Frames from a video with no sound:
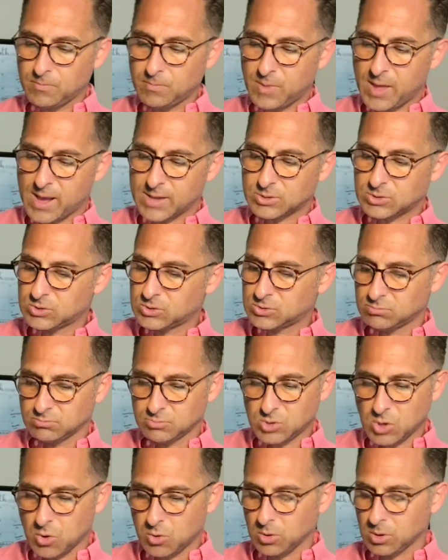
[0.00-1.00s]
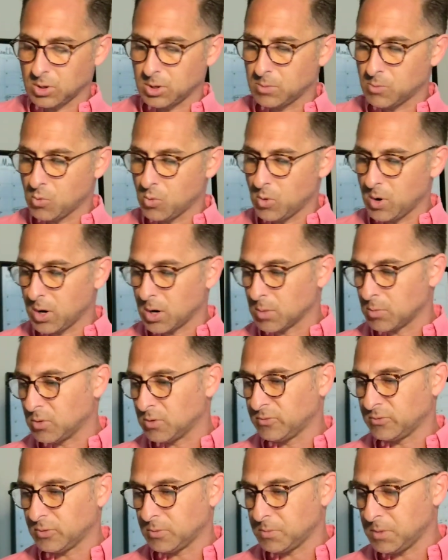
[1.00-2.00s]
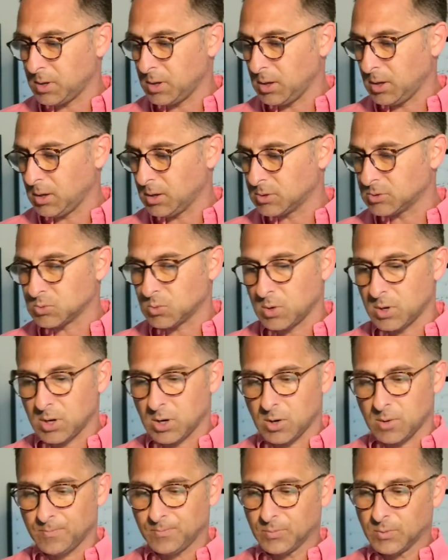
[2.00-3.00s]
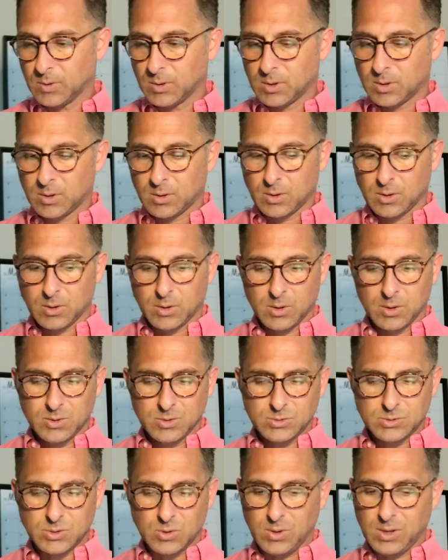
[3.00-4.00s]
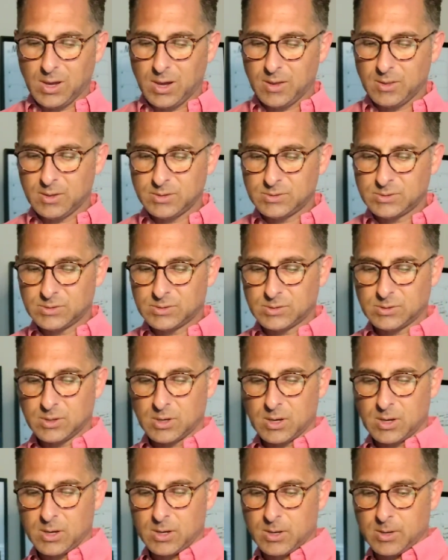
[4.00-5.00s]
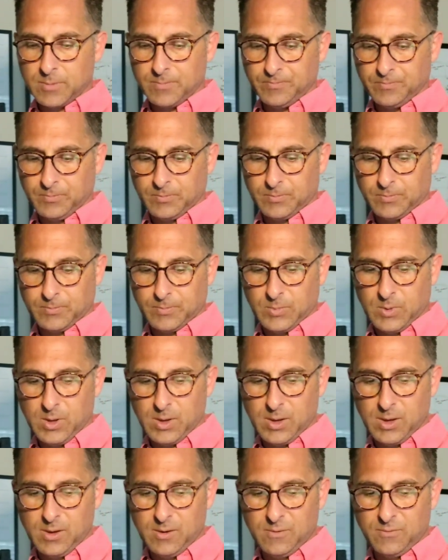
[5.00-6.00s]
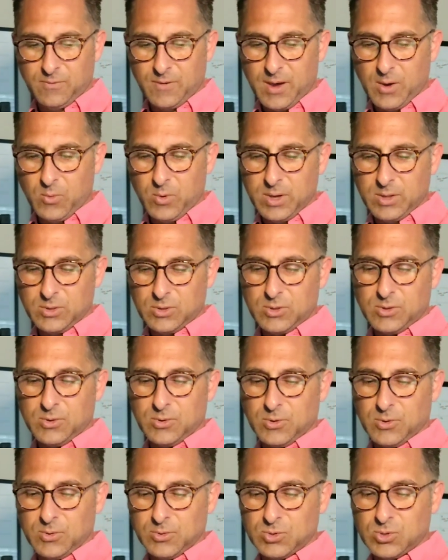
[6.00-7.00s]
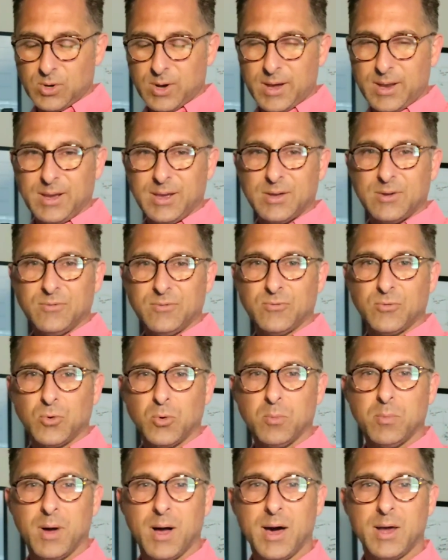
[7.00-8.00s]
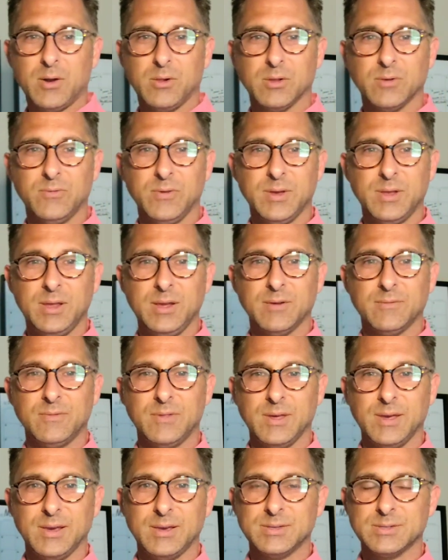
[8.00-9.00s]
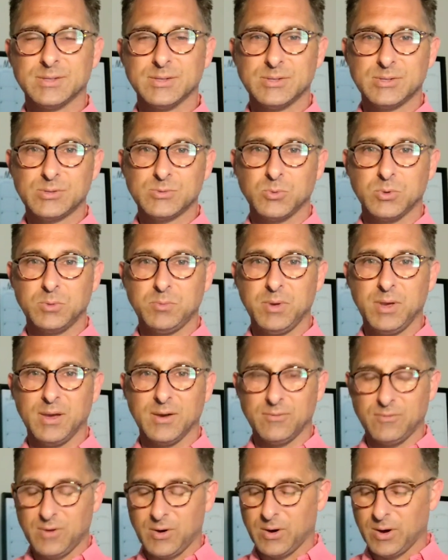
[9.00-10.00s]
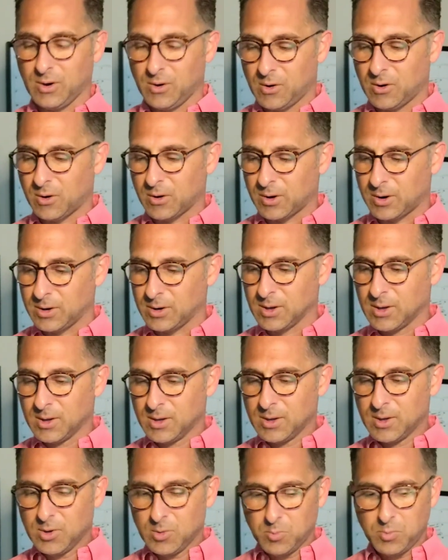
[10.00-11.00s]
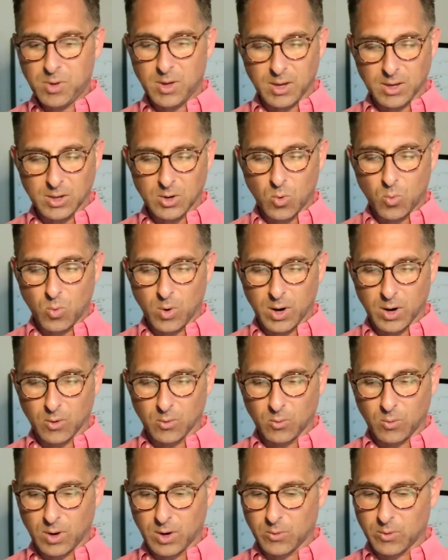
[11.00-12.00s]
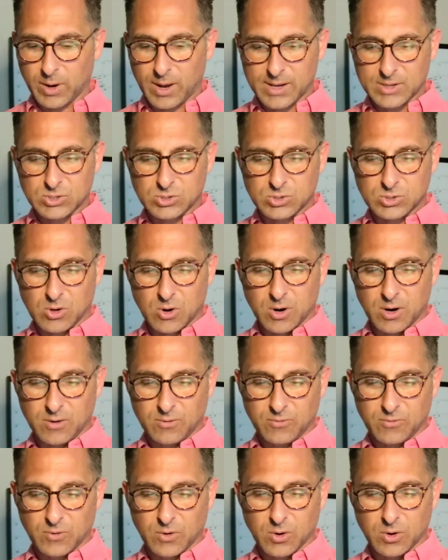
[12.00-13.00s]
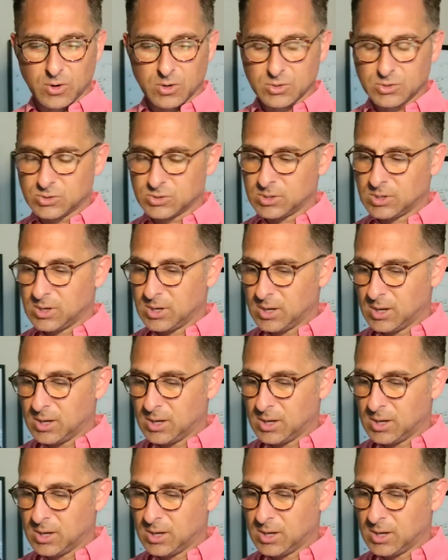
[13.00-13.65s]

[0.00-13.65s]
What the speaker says: That's totally wearable for me as well. So yeah, this if I went to try to get a full bottle of any of these, this would be a very hard pick. You know, where would I start first?